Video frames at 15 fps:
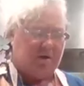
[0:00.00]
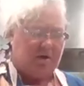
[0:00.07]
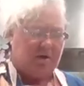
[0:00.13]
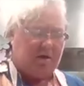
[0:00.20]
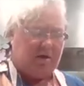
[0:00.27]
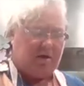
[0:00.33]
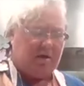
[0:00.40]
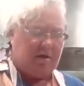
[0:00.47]

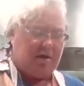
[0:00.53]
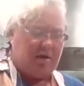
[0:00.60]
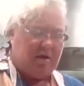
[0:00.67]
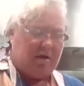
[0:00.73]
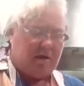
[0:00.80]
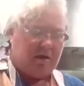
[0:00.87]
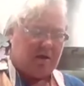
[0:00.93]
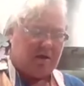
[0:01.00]
take them
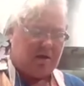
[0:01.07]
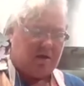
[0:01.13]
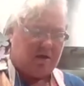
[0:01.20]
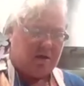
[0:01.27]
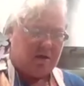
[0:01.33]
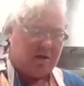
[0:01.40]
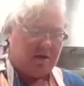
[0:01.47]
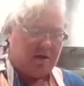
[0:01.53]
off
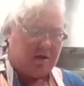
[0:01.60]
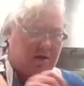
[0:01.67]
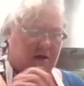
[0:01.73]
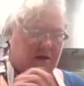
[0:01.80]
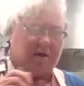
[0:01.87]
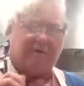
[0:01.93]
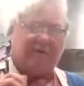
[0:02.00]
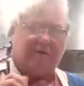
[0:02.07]

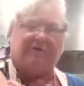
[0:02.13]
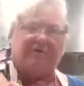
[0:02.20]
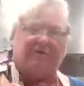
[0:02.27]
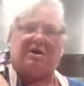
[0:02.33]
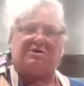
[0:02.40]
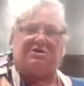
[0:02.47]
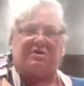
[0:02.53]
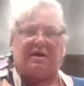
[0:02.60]

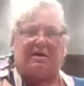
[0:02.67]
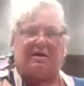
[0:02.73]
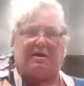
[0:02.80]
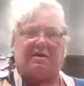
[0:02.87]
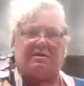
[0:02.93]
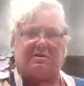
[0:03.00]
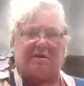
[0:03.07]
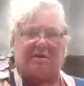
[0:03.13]
and never
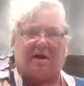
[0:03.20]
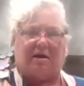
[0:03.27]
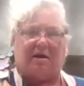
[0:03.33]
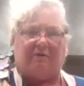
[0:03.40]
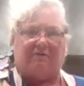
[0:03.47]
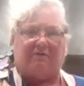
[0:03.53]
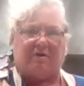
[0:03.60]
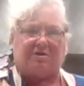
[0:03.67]
touch
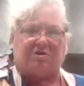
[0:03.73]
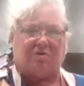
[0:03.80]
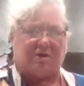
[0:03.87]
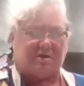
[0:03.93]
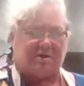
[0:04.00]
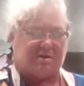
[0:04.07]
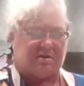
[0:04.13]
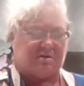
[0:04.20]
that
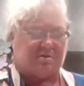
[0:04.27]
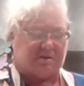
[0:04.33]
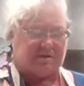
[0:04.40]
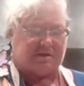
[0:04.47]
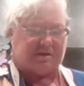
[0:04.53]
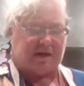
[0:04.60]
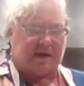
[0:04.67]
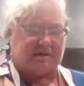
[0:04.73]
inside of it
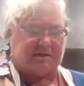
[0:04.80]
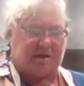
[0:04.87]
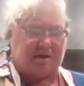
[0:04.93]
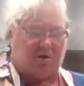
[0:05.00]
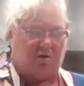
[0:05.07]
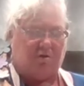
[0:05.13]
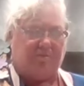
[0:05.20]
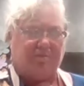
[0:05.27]
so
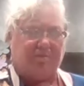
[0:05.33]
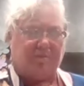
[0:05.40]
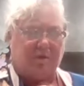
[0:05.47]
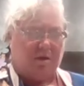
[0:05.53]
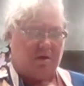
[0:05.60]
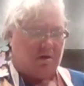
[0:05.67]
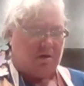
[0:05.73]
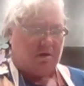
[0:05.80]
this
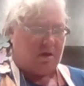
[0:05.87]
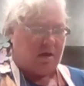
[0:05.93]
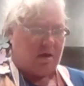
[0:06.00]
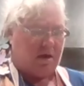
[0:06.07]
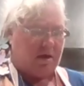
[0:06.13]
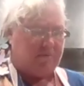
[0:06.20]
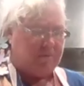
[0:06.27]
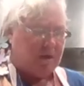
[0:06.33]
stays
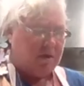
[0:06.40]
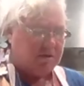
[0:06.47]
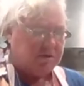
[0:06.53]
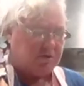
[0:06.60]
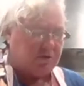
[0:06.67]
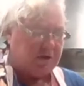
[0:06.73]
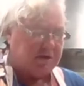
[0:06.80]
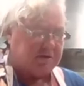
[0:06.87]
sterile.
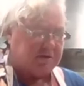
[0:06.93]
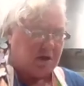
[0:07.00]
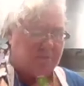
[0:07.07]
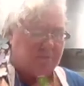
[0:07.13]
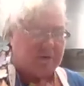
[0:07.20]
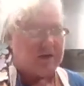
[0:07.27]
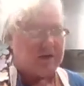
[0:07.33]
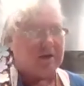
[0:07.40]
Okay,
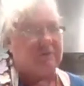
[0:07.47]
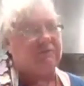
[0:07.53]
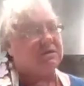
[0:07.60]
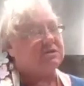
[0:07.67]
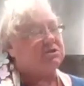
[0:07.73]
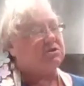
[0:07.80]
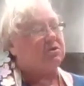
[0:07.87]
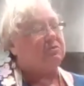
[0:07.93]
so
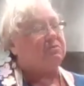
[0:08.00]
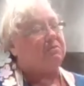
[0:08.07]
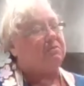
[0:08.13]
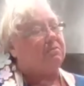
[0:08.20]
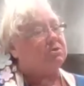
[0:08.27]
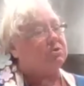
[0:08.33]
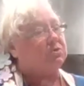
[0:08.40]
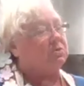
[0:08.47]
he's, I'm gonna
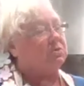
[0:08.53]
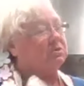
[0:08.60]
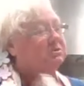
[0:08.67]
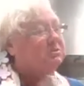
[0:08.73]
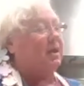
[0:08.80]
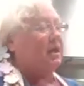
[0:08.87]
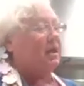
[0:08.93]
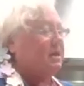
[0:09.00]
give these
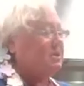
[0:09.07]
two